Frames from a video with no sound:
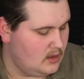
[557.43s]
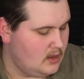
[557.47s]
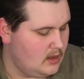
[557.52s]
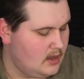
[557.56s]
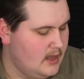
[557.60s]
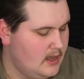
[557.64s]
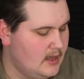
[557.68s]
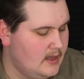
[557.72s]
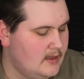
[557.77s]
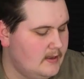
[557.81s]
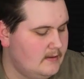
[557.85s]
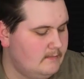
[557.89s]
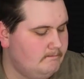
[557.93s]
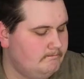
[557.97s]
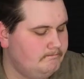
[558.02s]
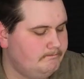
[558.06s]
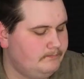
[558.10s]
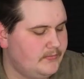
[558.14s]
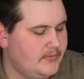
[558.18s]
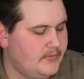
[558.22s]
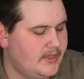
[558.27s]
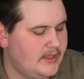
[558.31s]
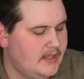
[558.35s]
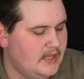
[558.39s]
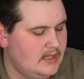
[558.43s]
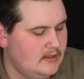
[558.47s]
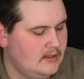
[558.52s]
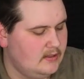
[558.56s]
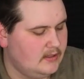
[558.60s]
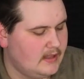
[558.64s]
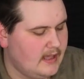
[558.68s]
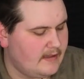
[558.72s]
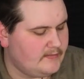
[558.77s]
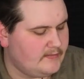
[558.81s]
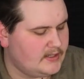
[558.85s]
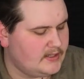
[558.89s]
The
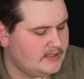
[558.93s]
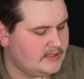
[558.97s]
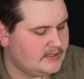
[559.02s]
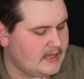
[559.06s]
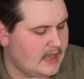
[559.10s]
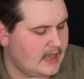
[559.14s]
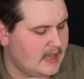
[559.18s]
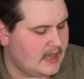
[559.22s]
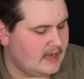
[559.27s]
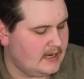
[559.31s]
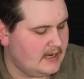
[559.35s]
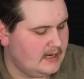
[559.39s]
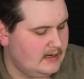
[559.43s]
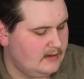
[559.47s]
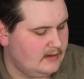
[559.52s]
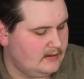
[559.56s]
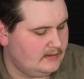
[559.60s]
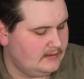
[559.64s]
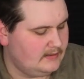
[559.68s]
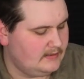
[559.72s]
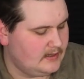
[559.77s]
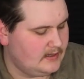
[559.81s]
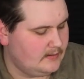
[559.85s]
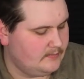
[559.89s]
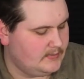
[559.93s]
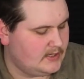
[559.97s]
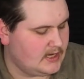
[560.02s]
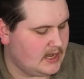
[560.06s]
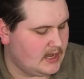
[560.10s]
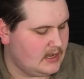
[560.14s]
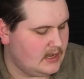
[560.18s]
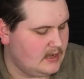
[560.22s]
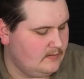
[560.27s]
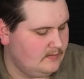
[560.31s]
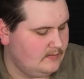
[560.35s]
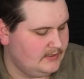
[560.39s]
left side,
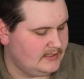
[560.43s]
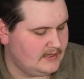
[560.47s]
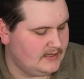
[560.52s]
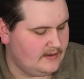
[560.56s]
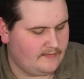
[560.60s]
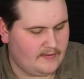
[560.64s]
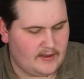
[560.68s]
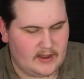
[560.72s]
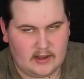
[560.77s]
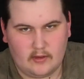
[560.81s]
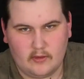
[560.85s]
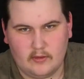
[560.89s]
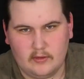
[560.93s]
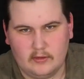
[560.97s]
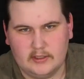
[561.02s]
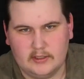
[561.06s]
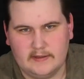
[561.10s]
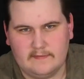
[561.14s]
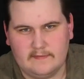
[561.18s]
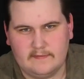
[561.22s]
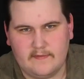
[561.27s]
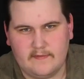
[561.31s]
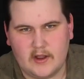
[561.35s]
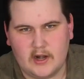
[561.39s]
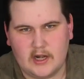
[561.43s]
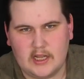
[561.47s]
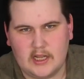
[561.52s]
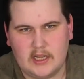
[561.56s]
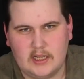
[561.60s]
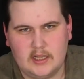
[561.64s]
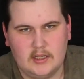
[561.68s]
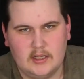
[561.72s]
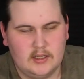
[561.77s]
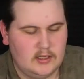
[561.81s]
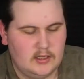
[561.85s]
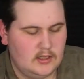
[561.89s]
sometimes if I hold it funny,
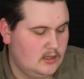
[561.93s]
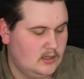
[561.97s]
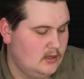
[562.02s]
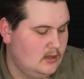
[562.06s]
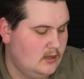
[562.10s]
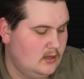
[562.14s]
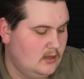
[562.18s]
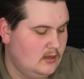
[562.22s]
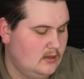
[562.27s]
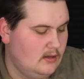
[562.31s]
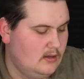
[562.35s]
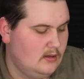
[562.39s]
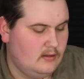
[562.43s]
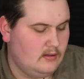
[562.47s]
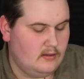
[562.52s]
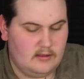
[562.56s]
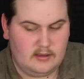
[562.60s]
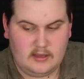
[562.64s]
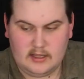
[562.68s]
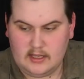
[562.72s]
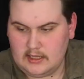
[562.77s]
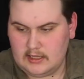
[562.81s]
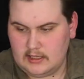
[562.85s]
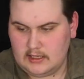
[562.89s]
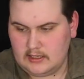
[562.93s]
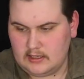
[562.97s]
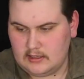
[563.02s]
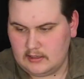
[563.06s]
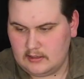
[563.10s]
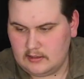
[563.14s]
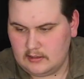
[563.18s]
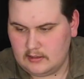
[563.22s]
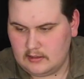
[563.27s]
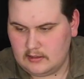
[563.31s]
this